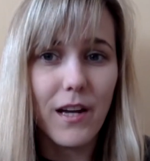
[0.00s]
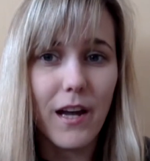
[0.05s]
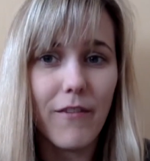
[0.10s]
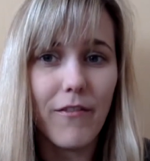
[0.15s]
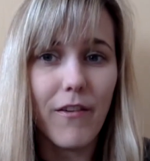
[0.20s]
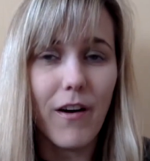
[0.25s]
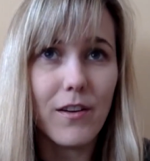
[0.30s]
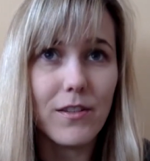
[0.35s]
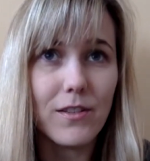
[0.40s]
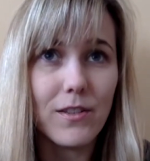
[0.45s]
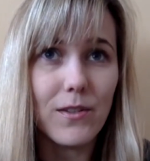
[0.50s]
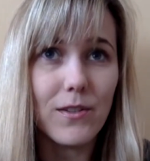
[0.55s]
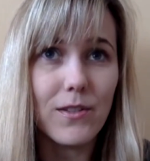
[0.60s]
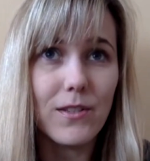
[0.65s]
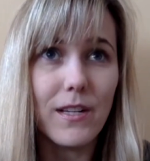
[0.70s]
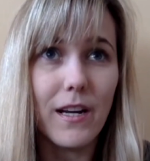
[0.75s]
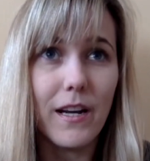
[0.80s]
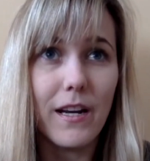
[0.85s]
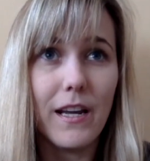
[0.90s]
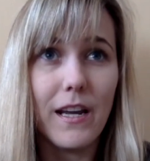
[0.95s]
I've also
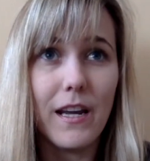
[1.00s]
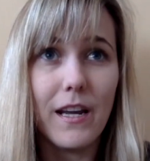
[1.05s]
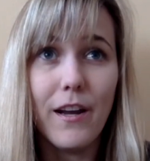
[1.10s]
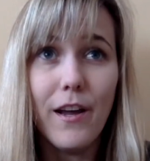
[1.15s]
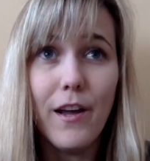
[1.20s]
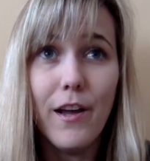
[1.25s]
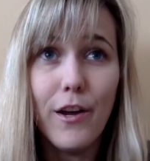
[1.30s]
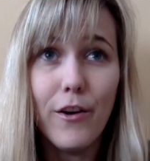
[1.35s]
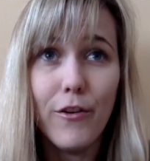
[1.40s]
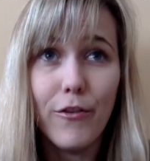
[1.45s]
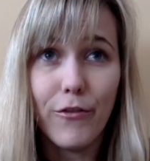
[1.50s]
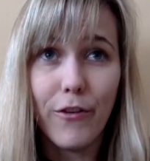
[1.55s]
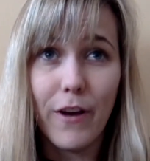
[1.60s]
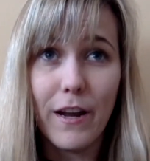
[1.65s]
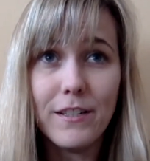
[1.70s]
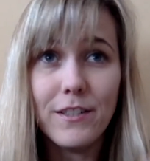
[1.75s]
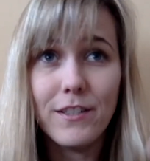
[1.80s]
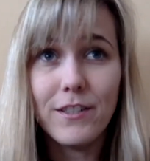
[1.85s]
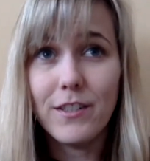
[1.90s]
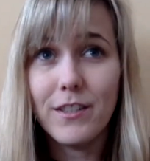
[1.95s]
studied
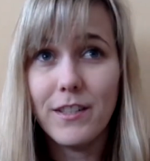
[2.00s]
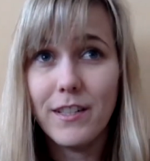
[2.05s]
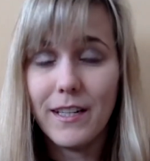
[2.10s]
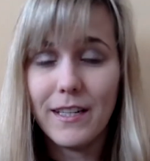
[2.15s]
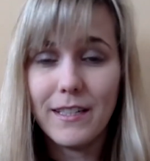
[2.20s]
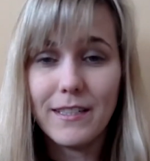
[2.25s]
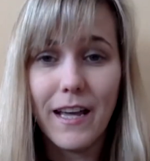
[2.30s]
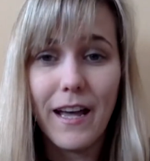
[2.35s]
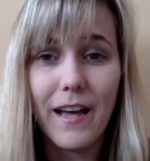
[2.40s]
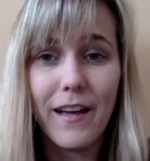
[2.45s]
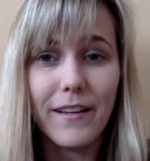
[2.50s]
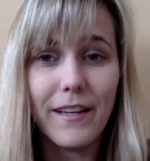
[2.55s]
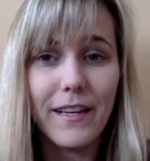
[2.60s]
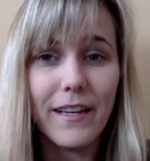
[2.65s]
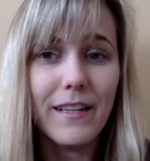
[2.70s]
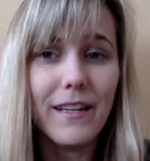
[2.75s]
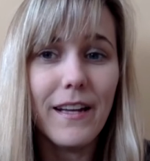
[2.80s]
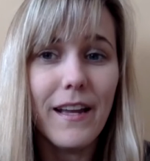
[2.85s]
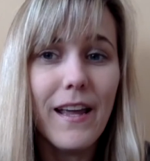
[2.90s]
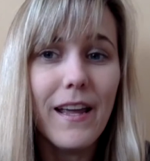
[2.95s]
French,
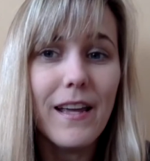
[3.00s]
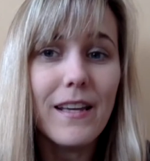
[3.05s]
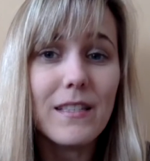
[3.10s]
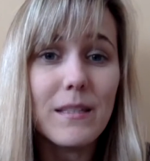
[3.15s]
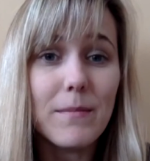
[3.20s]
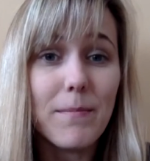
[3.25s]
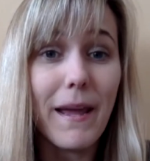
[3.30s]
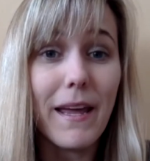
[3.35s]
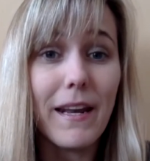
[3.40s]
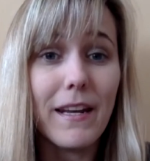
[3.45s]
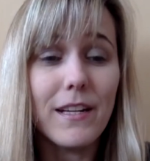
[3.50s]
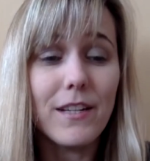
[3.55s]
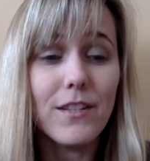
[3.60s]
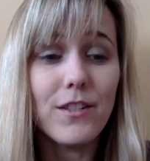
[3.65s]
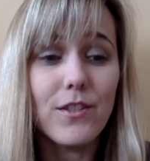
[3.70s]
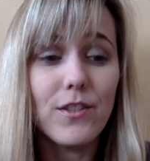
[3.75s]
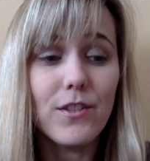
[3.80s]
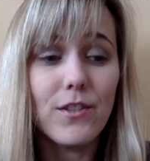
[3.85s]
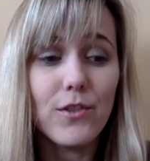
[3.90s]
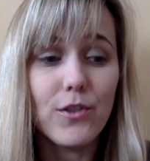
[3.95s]
Italian,
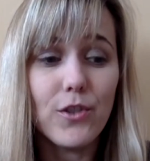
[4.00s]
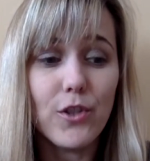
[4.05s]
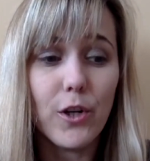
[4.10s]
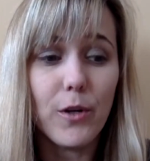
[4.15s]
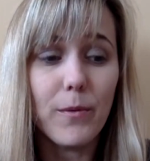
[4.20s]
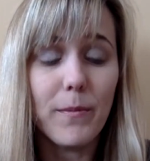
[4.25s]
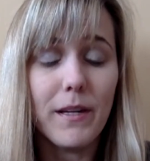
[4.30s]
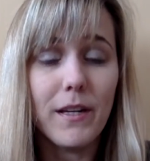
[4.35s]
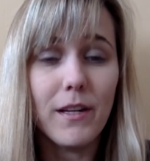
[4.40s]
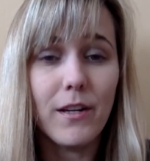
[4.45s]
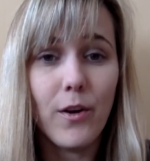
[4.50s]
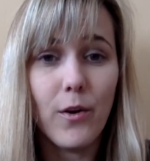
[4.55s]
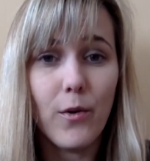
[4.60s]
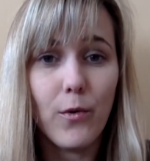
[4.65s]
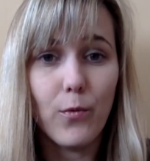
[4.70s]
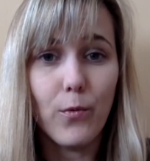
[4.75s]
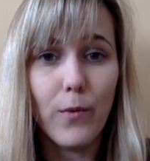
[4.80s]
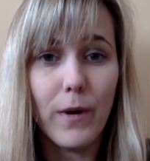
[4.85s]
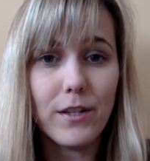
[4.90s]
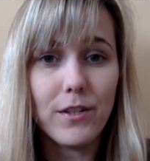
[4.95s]
Spanish, German,
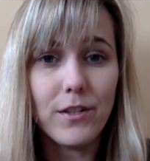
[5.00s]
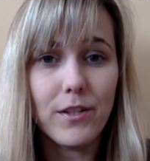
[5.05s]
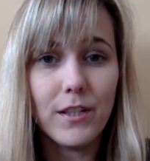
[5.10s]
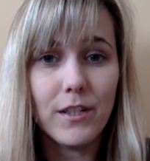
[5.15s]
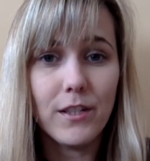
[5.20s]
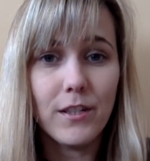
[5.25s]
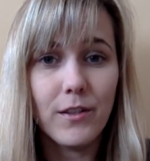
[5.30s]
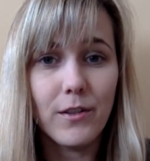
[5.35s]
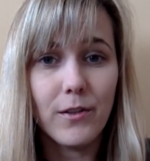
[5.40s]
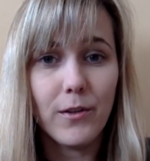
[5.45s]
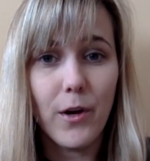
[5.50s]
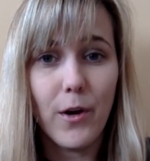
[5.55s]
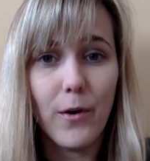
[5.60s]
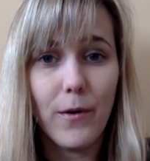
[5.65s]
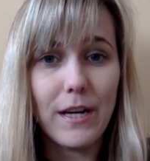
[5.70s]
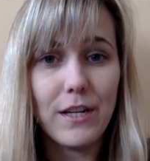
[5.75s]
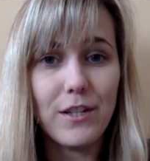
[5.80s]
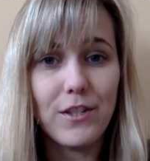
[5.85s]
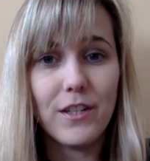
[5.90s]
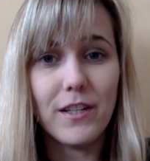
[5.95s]
Russian,
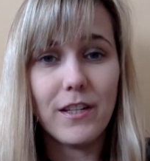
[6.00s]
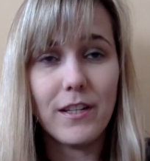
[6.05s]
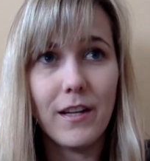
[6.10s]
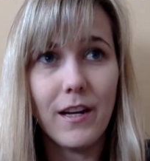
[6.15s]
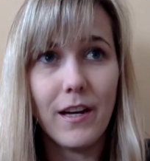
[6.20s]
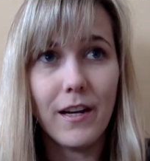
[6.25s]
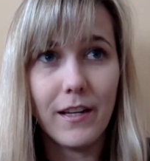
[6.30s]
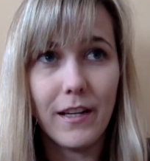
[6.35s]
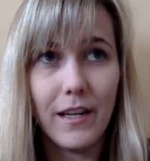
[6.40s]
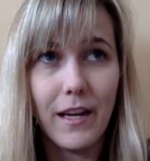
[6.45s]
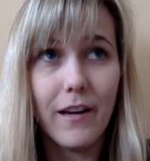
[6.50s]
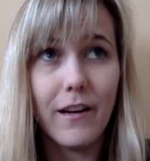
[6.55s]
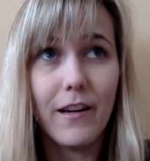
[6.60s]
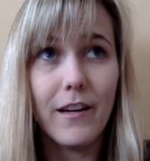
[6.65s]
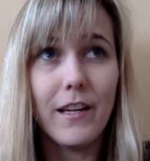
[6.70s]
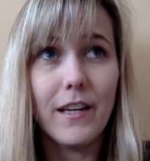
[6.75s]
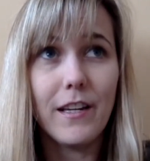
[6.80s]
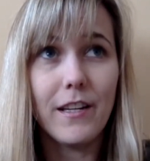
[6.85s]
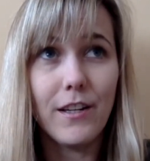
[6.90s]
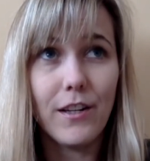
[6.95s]
Croatian,
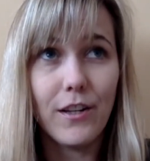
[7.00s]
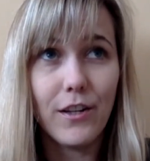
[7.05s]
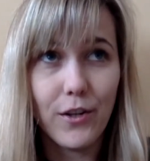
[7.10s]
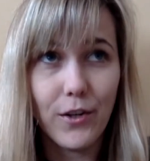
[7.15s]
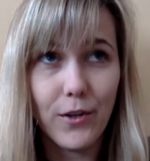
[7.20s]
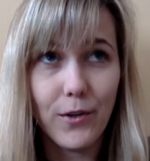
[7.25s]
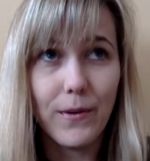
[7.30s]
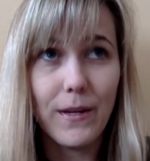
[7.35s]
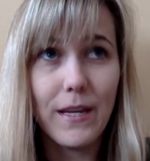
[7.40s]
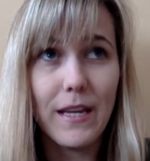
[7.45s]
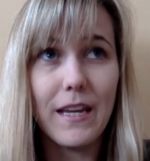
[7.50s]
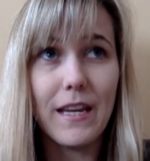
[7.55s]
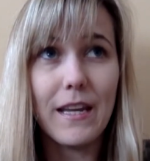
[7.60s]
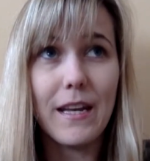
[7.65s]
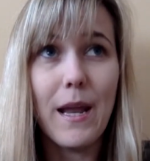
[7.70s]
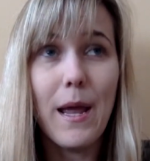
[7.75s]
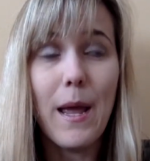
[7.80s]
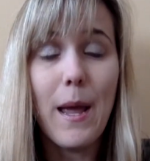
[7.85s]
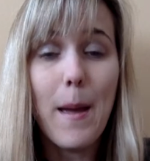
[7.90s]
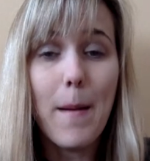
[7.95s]
Hungarian, Korean,
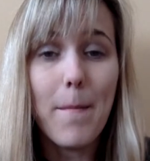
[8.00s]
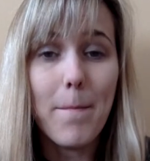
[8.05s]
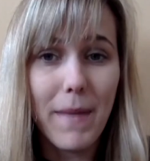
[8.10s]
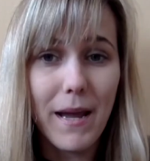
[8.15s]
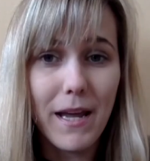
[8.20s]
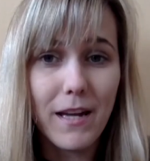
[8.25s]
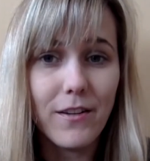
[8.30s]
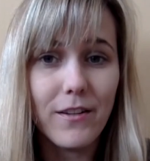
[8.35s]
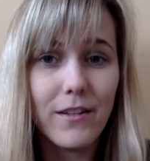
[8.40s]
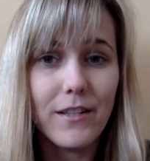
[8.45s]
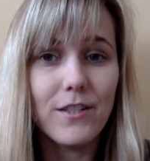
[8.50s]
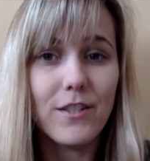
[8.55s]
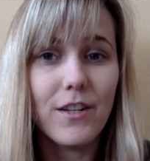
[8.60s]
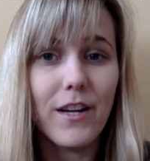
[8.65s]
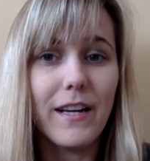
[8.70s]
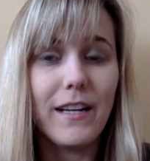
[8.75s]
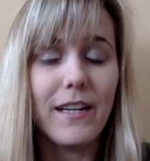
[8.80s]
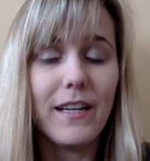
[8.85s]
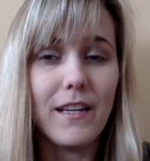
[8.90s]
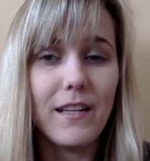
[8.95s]
Mandarin
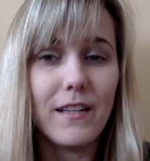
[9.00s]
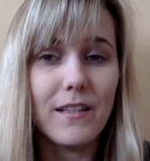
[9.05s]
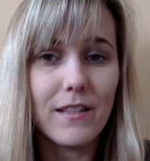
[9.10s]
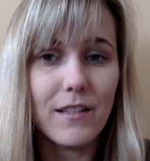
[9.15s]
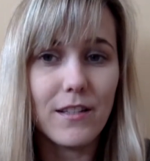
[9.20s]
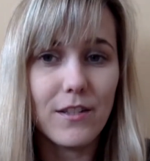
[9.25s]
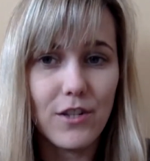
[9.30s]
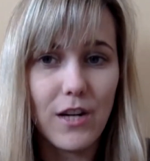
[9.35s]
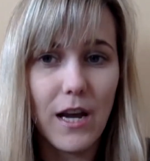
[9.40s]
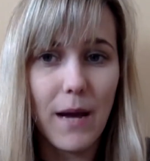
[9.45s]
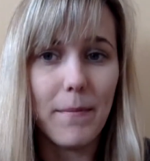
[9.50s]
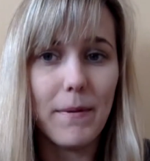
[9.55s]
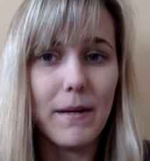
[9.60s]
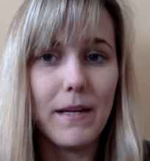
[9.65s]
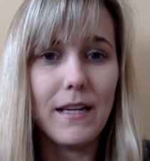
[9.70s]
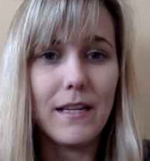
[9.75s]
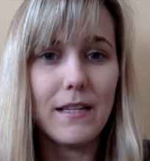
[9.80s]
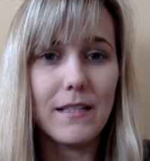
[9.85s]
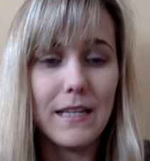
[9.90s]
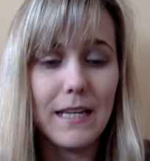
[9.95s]
Chinese,
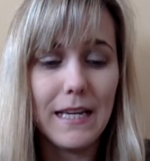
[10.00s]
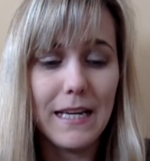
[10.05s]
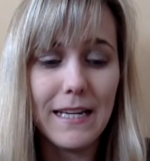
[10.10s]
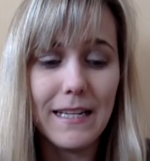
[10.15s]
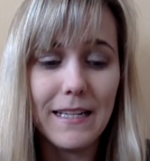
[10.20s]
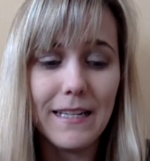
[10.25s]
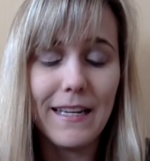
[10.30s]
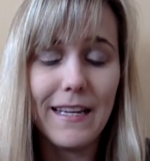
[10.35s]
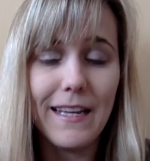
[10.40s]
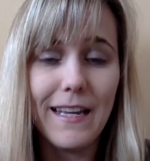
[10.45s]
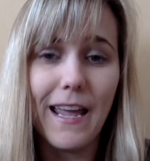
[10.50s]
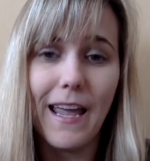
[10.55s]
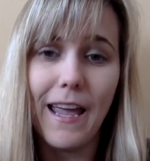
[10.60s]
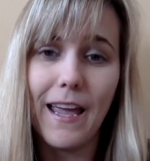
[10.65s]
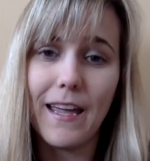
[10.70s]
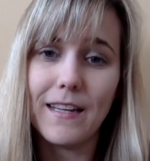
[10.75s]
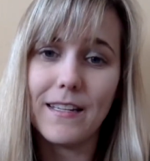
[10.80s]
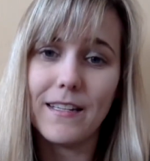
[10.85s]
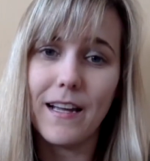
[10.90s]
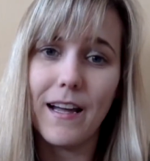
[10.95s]
Japanese, Hindi,
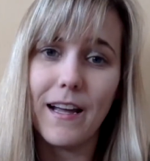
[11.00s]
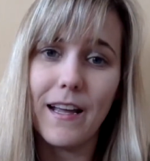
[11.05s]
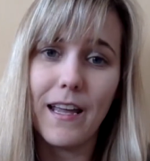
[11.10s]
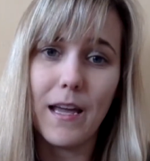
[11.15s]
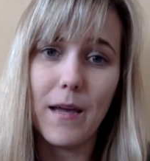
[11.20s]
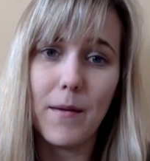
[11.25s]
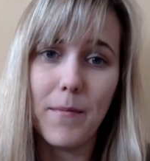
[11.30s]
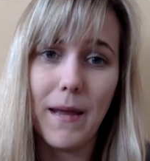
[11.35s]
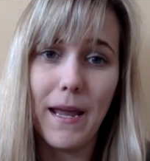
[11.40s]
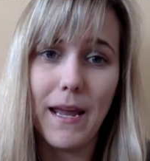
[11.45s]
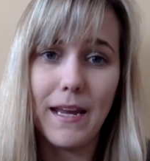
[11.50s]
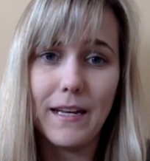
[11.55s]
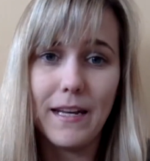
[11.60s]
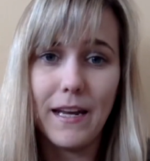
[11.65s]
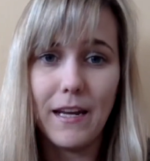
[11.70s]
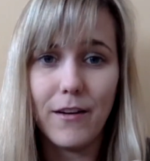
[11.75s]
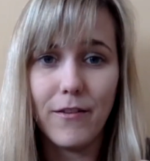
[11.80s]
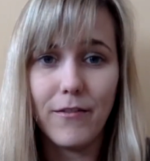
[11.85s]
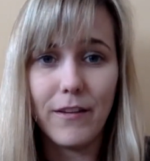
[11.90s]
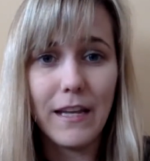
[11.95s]
and I am a
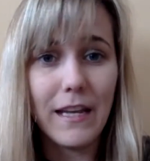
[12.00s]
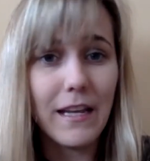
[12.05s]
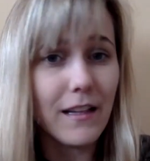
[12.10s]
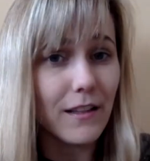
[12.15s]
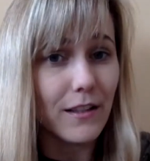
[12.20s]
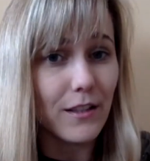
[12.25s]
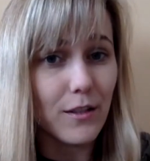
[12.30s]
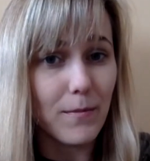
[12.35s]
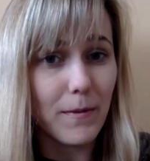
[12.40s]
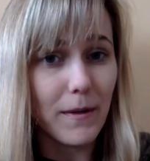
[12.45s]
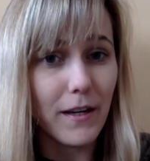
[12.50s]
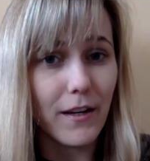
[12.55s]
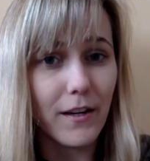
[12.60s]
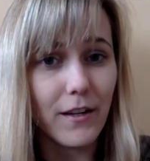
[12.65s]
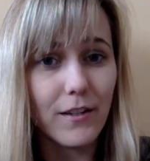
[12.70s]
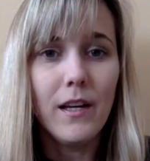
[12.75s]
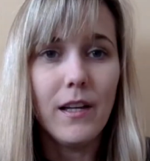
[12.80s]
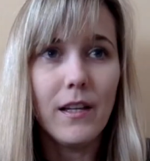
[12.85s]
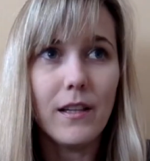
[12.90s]
native English speaker.